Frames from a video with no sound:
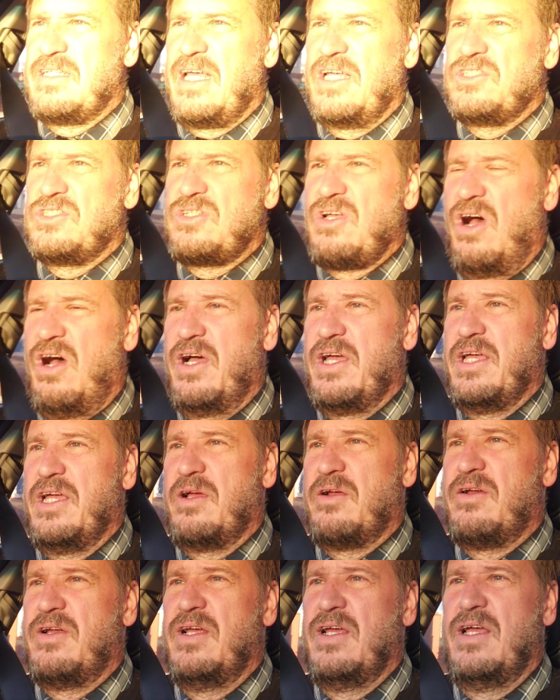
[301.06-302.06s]
that I saw
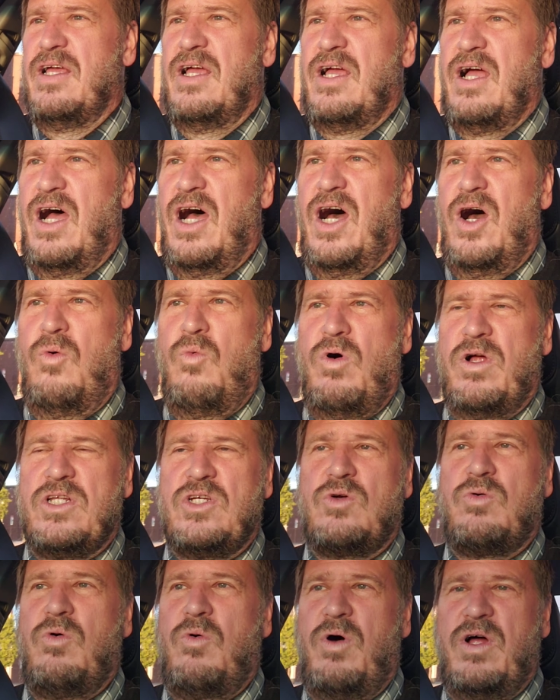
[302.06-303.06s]
here. Uh, one,
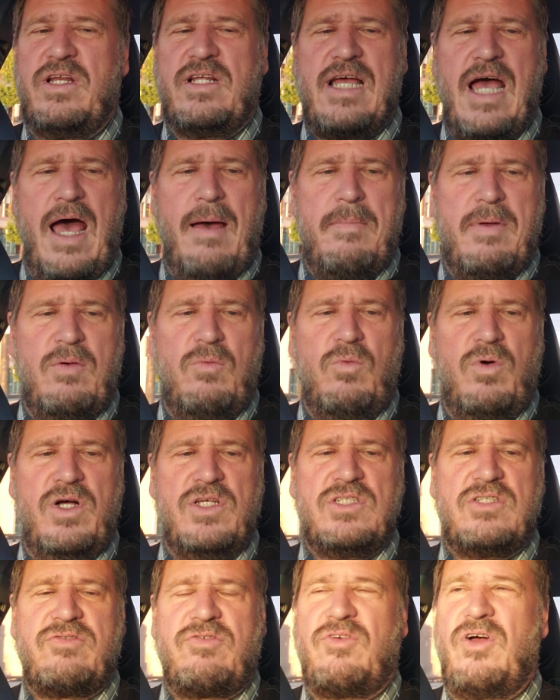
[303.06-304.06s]
one comment
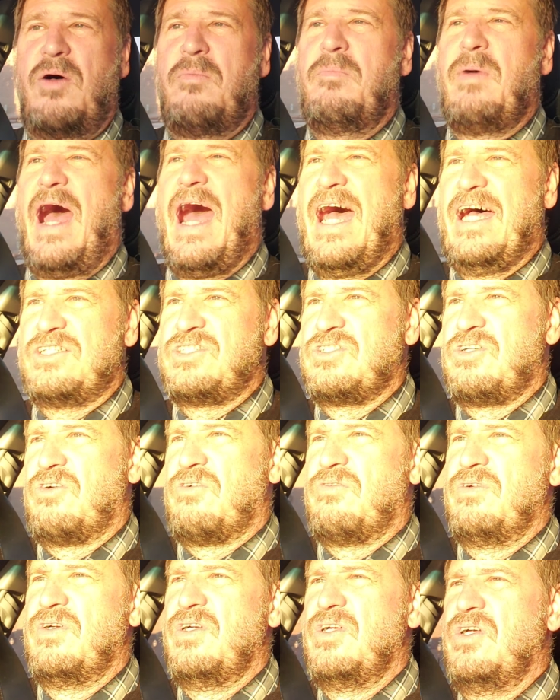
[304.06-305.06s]
was from
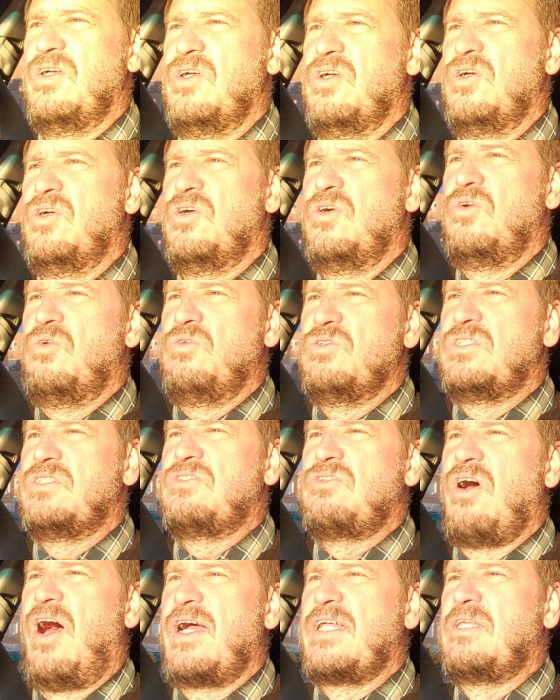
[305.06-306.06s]
Oscar, who
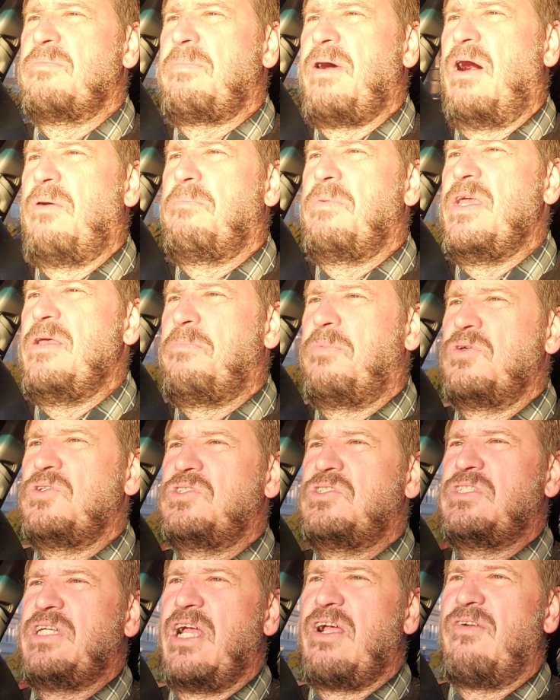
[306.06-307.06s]
talked about people
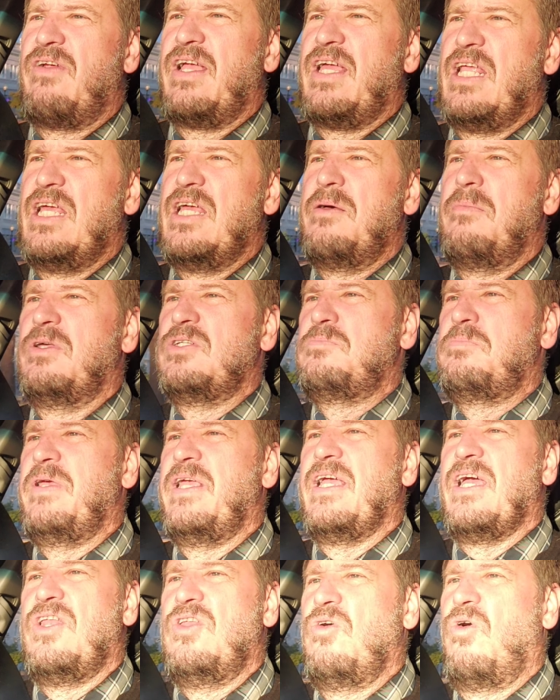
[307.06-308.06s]
staring at him as
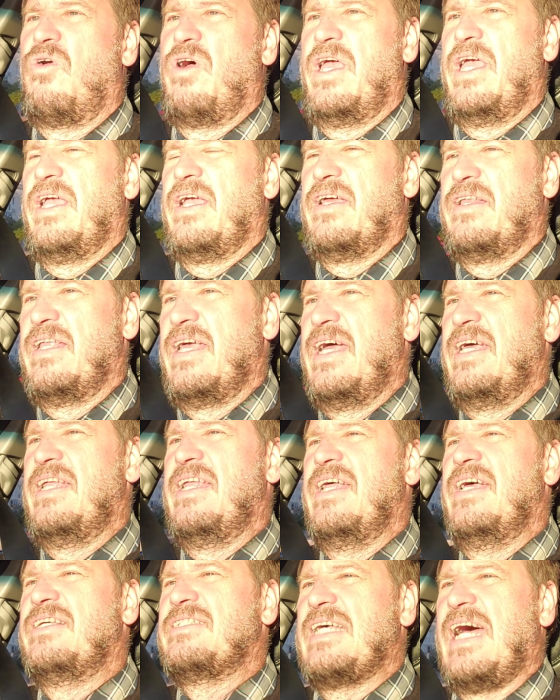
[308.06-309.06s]
being annoying. And that
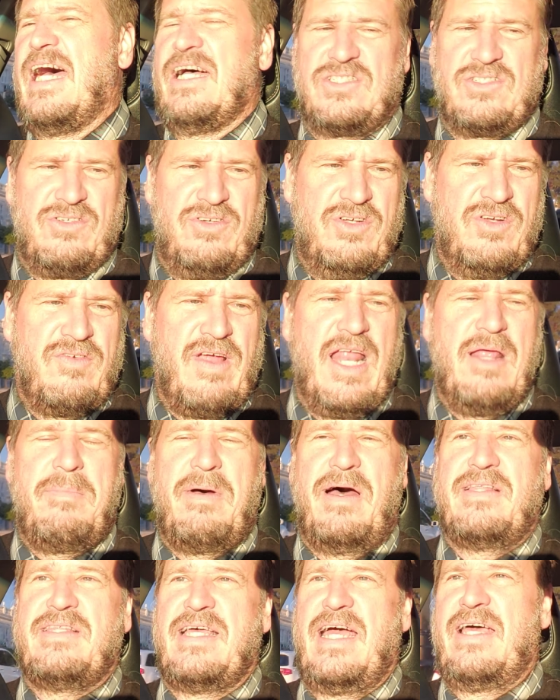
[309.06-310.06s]
is, Oscar, you're right
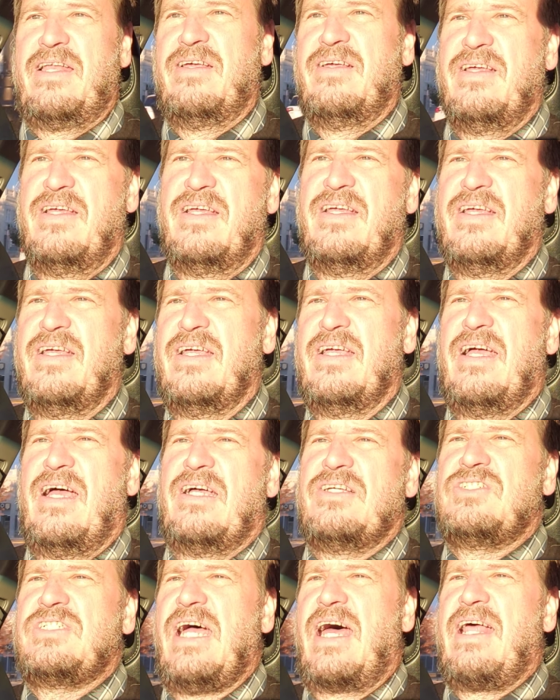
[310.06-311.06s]
about that.
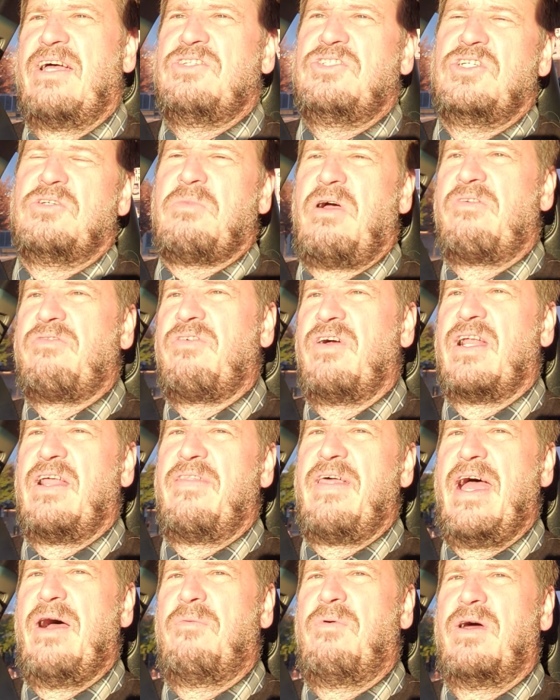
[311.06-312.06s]
Uh, shout out to you, my friend, on
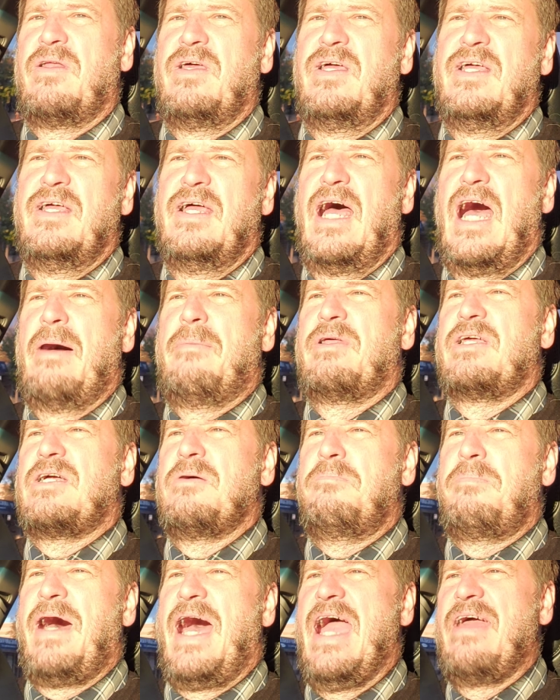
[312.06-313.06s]
that one. I'm going to
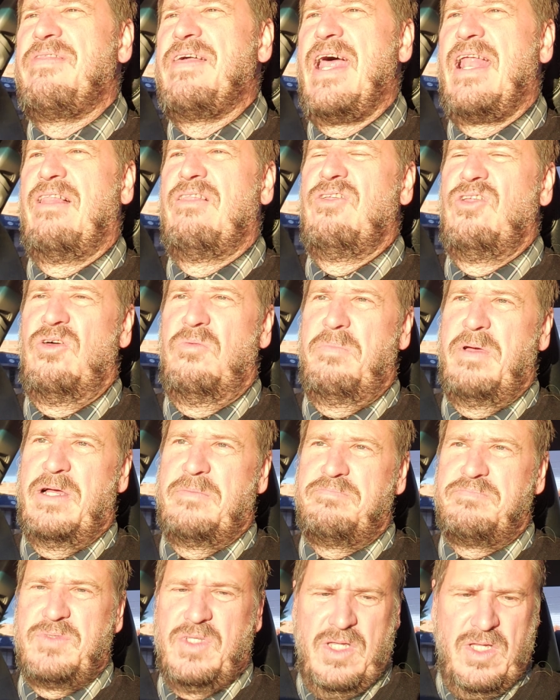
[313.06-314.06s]
combine that a little bit
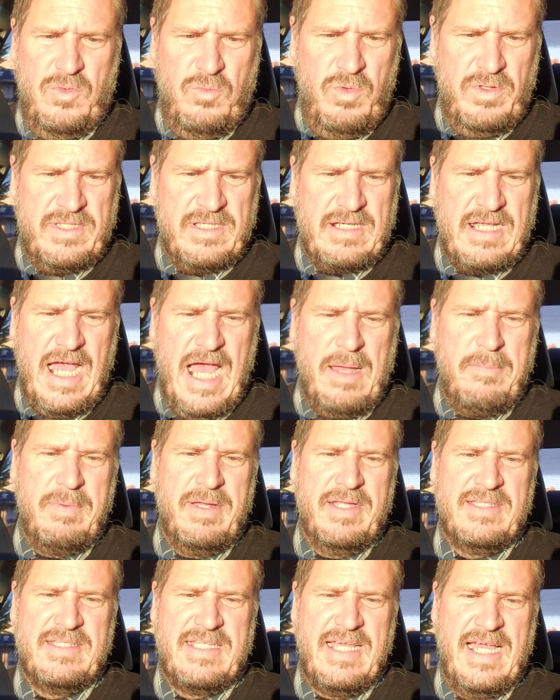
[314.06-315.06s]
with the
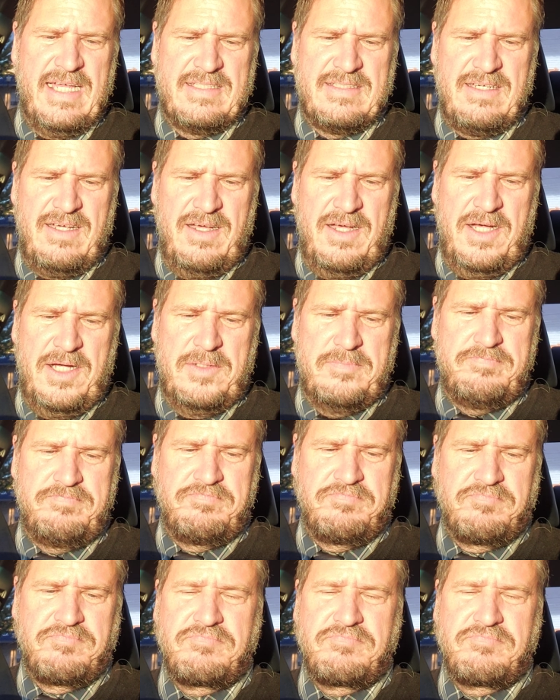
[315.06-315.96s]
comment that um,